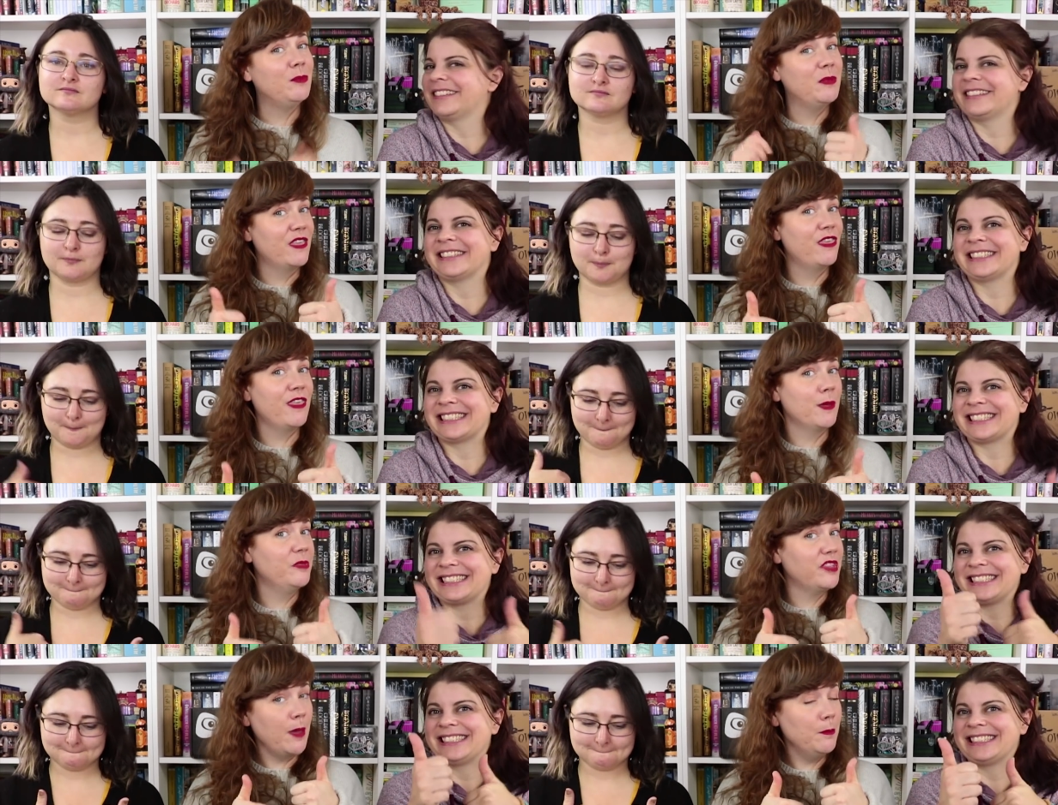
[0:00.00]
Speaker 1: it a big
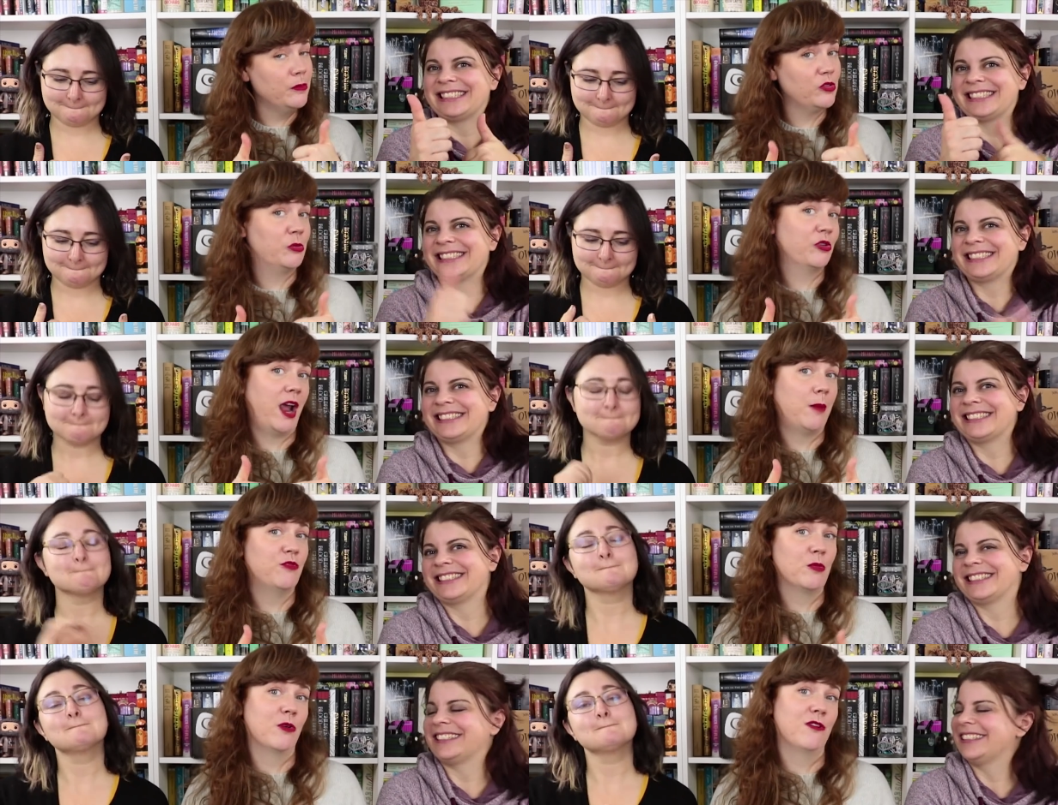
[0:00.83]
thumbs up, subscribe for
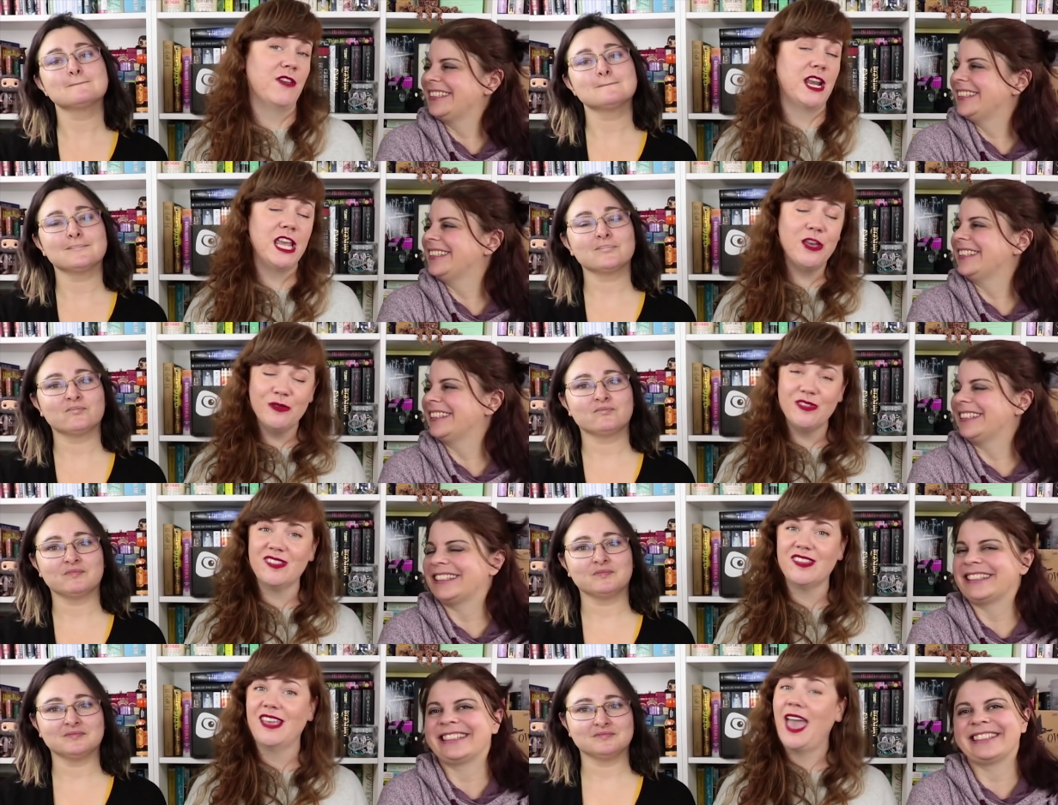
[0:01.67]
more
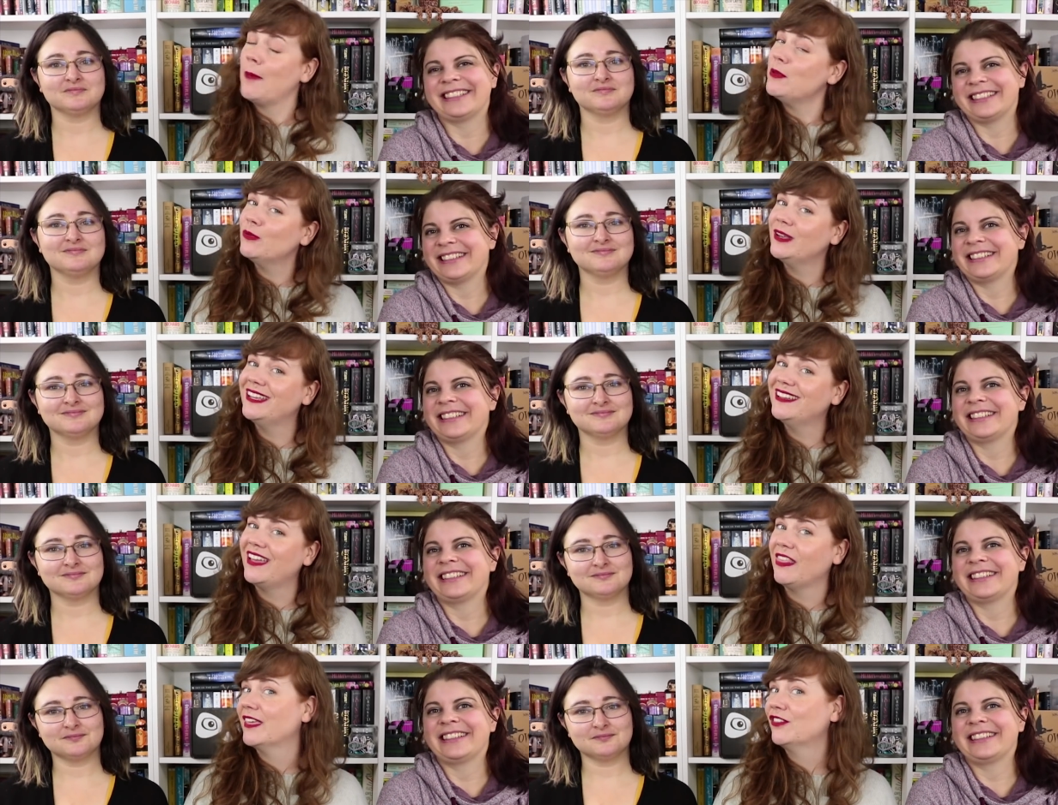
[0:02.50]
videos. Happy reading,
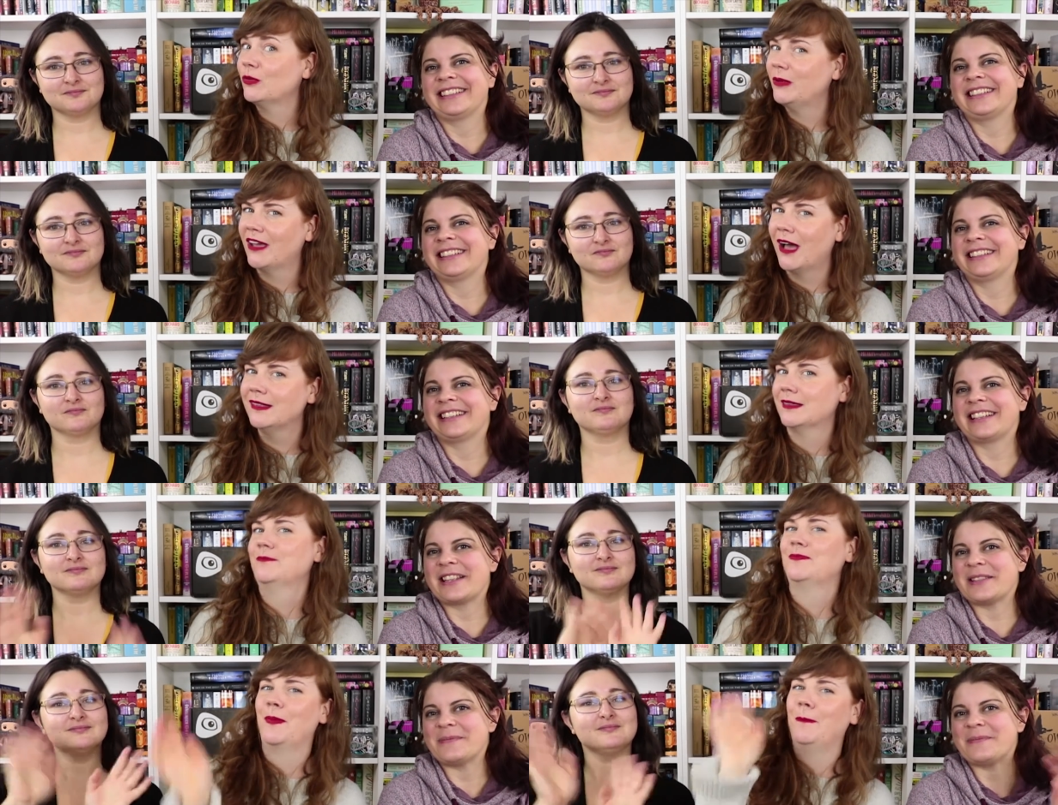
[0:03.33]
and thanks for being awesome.